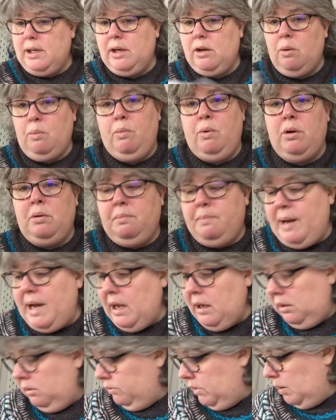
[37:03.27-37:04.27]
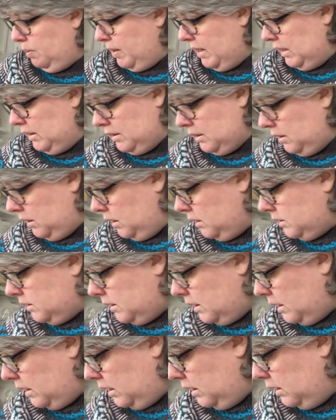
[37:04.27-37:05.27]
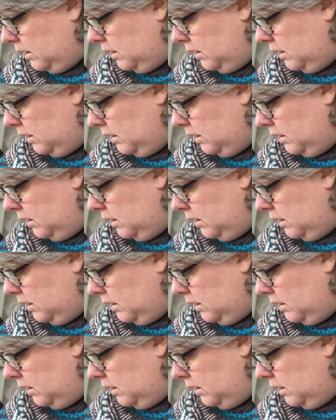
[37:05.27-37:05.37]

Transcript: got one pattern repeat done yesterday.